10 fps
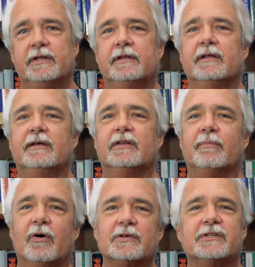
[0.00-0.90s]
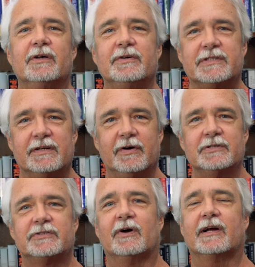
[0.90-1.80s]
when the polls close and the
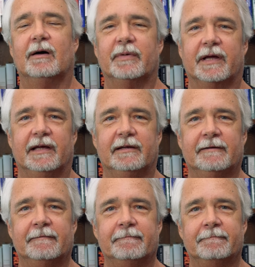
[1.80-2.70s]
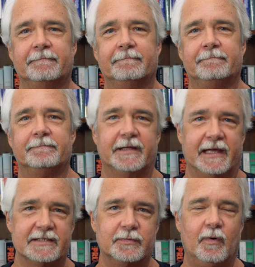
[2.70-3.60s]
votes start coming in,
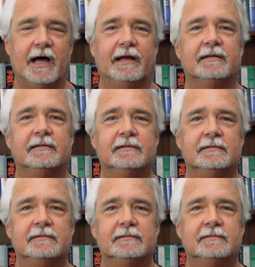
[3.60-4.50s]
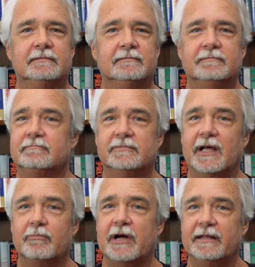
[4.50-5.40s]
guess what?
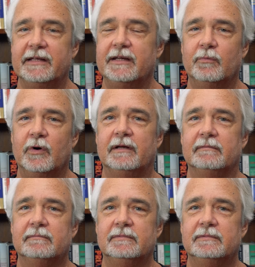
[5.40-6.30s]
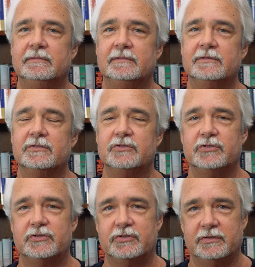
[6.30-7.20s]
Tom Bradley didn't win.
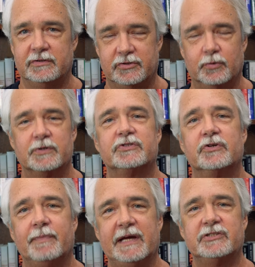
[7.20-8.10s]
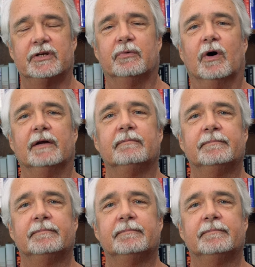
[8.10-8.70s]
George Duke won.